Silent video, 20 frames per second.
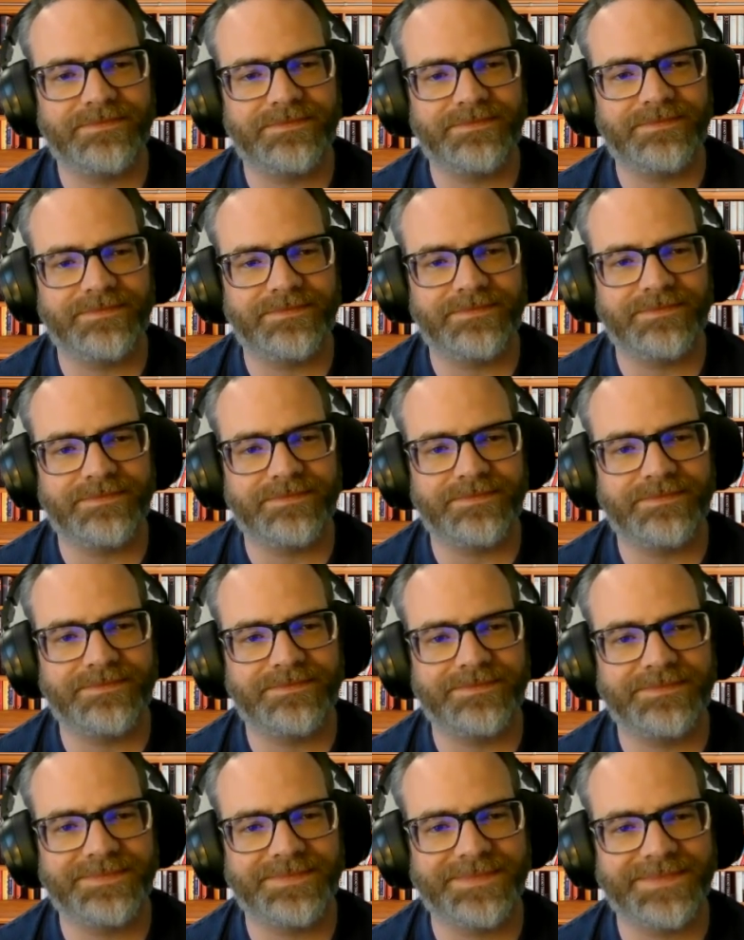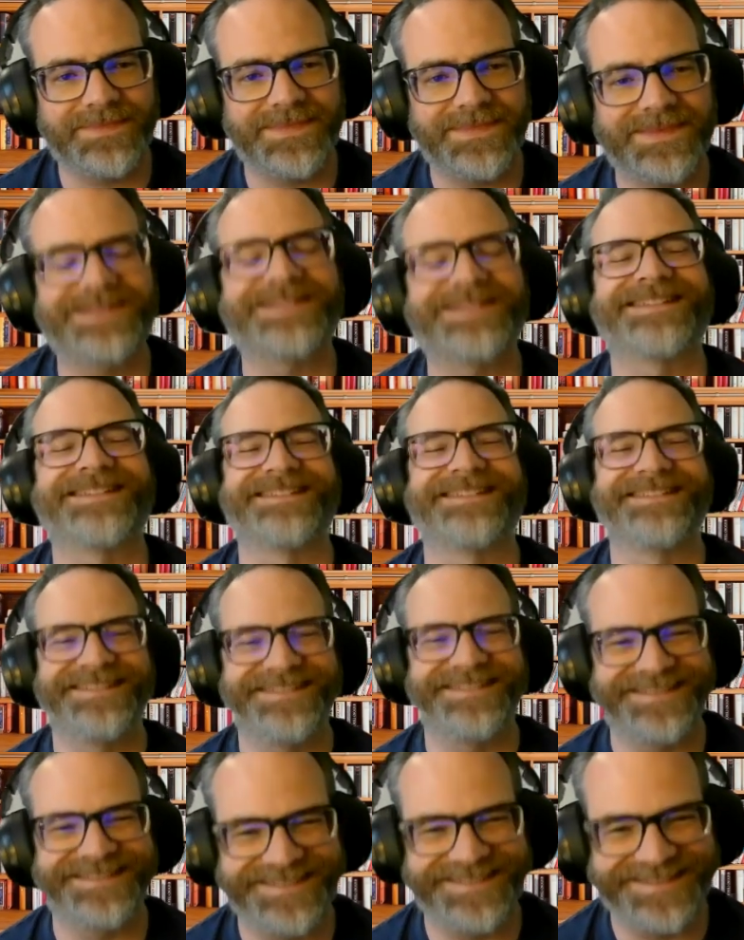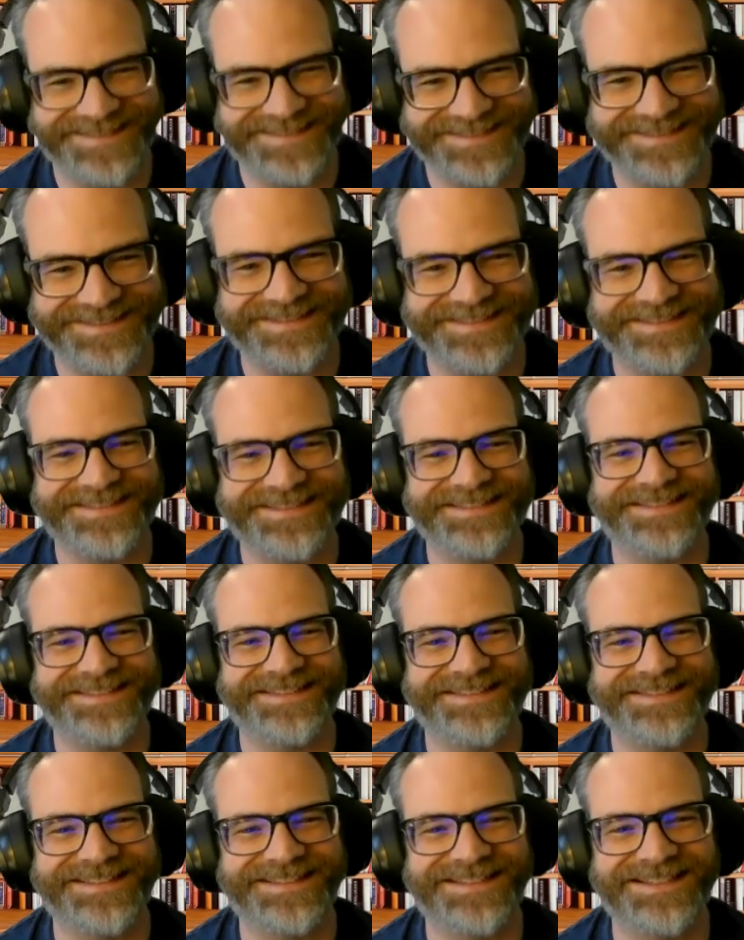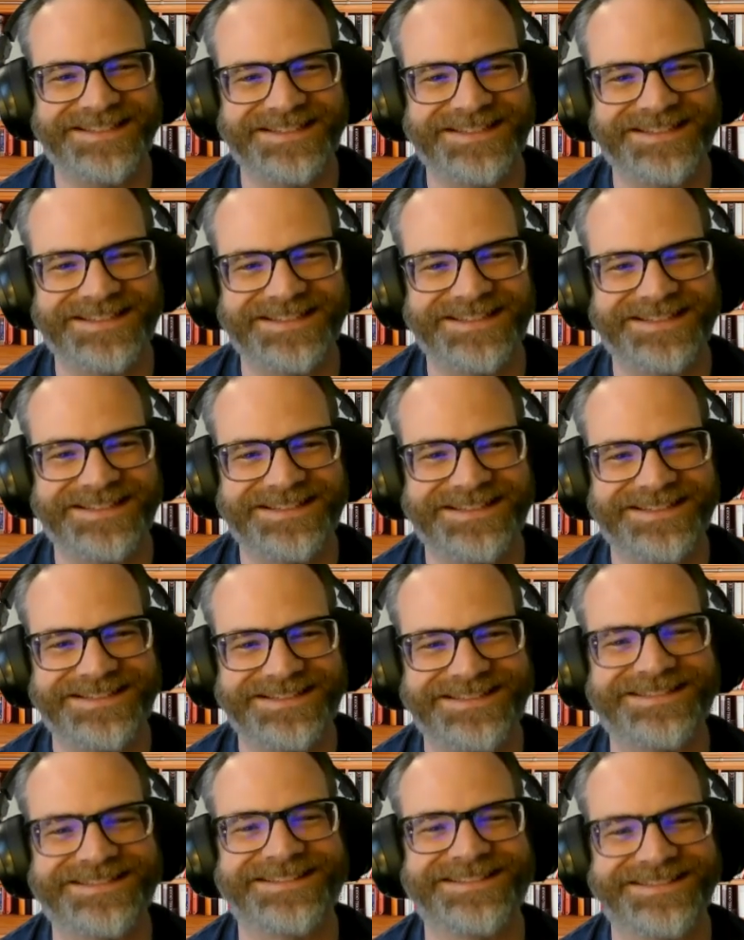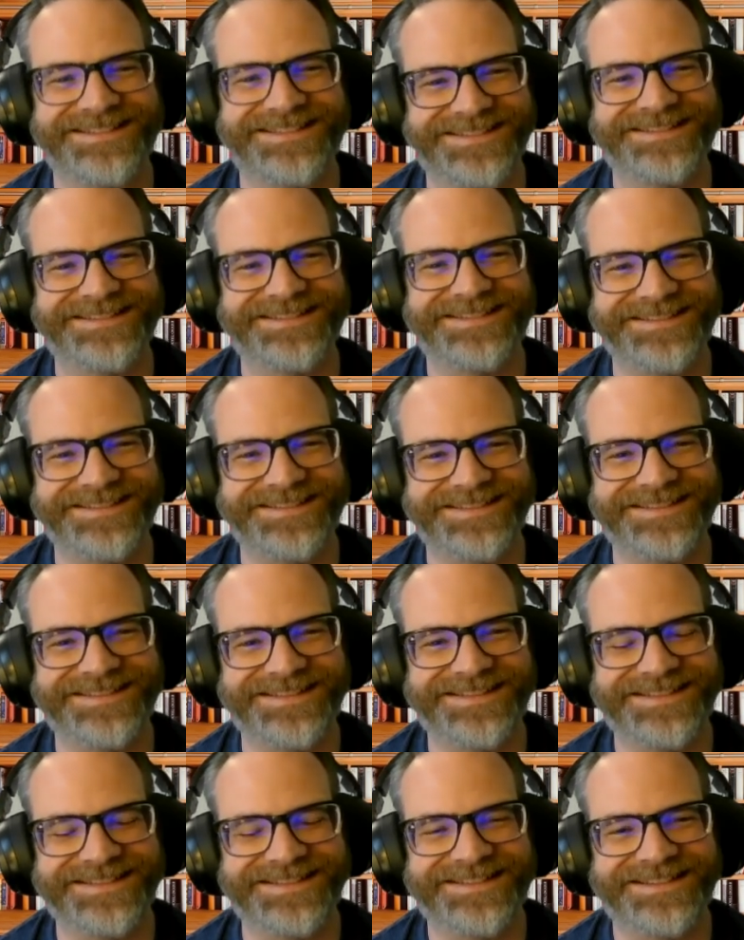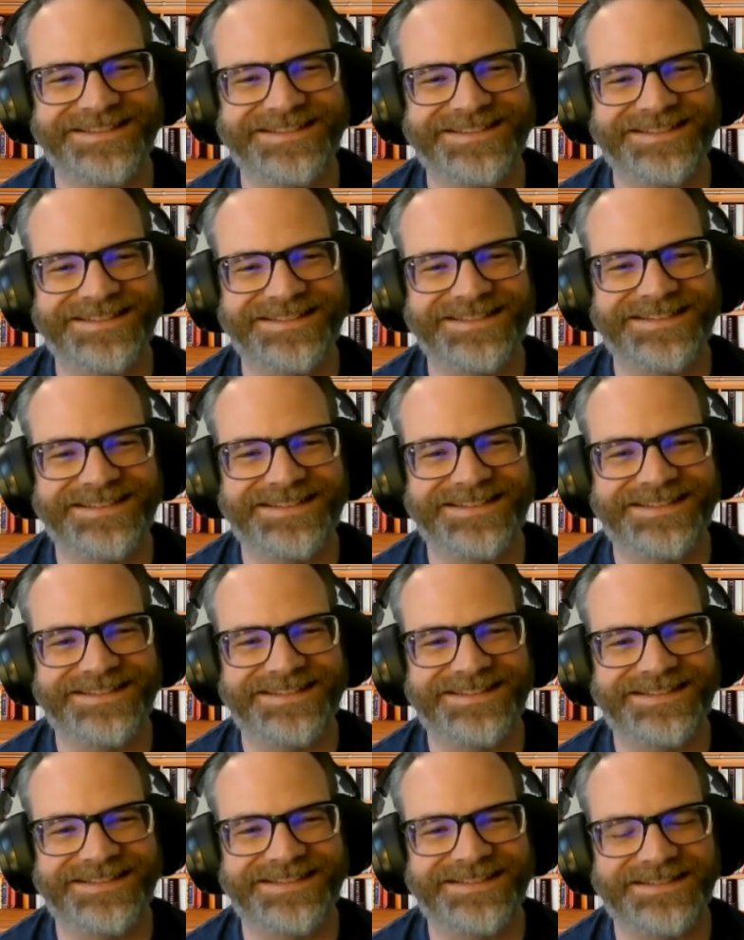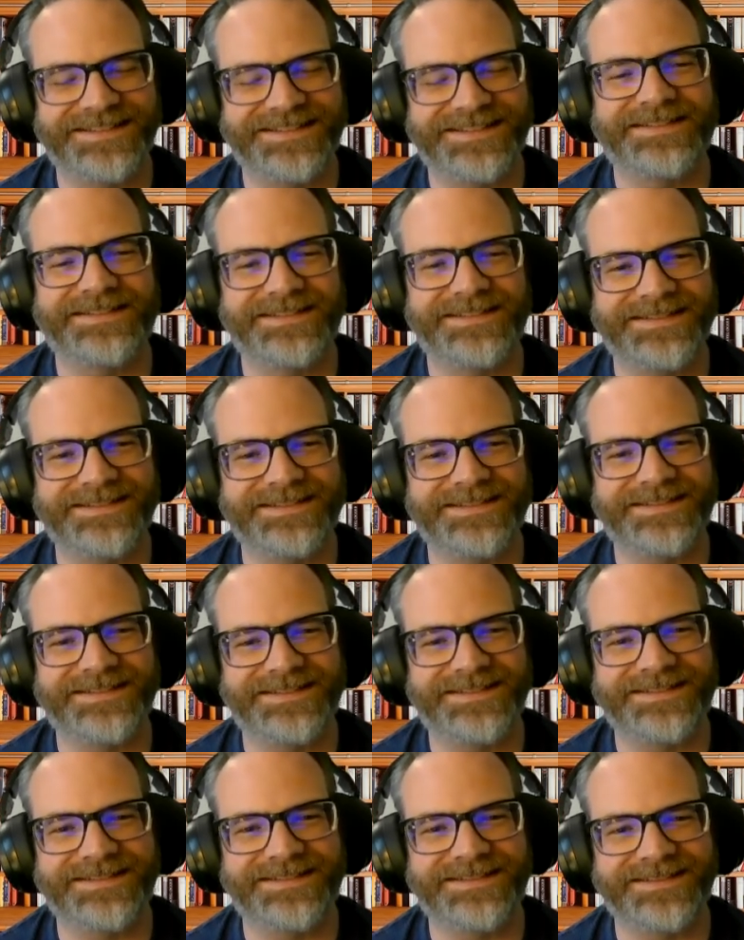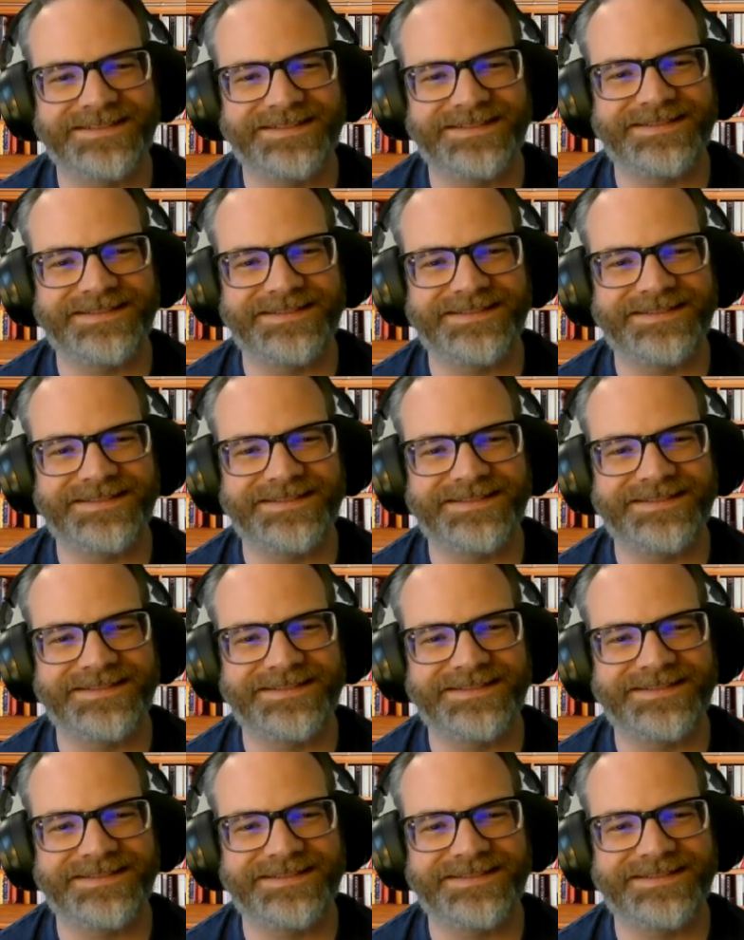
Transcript: [no speech]